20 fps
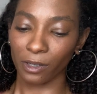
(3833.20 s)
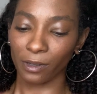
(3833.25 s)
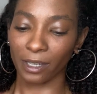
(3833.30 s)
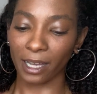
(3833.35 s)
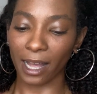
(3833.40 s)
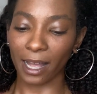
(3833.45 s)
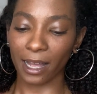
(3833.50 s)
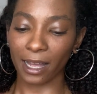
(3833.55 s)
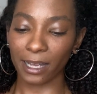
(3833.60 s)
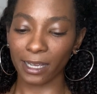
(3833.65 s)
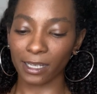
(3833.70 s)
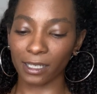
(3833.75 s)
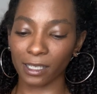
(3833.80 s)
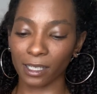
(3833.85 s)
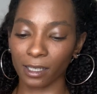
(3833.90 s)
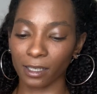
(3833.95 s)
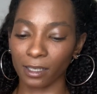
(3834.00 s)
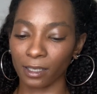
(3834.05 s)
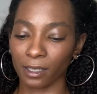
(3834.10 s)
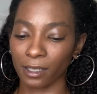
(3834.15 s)
you guys
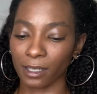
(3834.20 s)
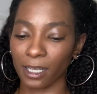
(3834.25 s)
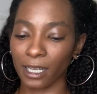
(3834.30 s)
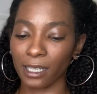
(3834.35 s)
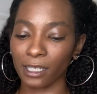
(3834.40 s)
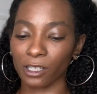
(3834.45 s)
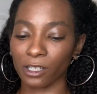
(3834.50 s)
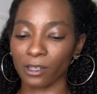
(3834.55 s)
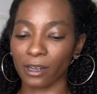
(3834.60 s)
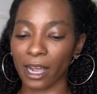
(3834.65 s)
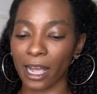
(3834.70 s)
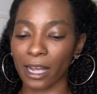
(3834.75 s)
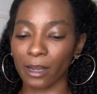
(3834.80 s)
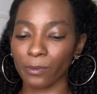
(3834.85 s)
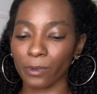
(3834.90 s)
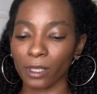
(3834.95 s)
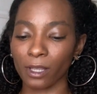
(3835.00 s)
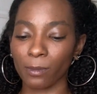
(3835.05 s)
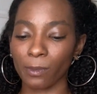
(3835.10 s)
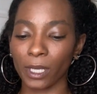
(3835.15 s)

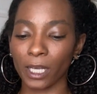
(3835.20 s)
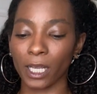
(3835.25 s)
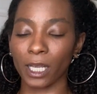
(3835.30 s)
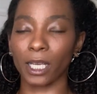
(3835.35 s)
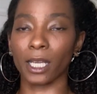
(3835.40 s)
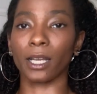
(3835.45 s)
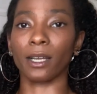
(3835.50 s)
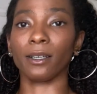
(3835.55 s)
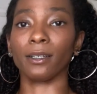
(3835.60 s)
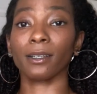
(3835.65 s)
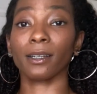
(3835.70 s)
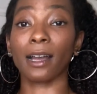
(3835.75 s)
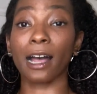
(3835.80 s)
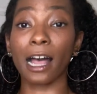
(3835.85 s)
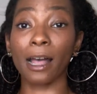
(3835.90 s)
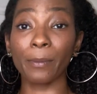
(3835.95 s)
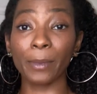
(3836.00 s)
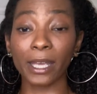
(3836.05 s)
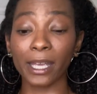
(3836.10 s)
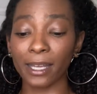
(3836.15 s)
interact with me.
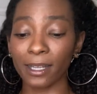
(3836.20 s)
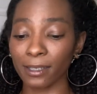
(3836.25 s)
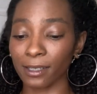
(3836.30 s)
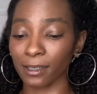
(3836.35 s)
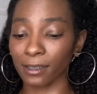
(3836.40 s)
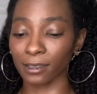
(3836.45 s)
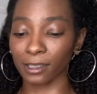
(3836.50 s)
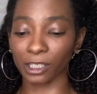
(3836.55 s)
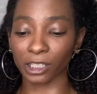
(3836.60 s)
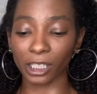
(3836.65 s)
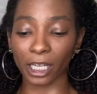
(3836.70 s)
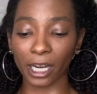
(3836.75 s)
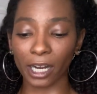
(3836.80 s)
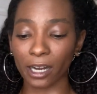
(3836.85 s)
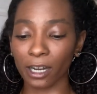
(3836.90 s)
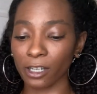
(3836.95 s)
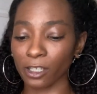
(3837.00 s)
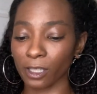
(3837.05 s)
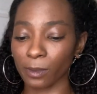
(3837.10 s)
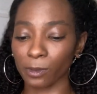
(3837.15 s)
Comment,
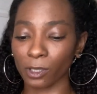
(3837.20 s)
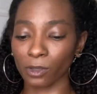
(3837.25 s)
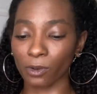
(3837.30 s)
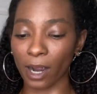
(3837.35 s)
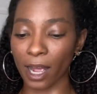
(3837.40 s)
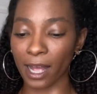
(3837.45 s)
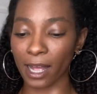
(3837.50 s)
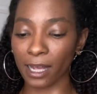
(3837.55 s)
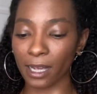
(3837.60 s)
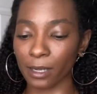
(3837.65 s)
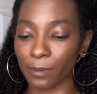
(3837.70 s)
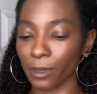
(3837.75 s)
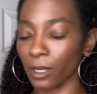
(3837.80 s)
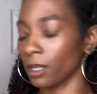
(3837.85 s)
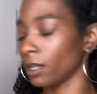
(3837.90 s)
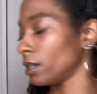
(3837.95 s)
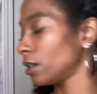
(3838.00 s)
share, subscribe,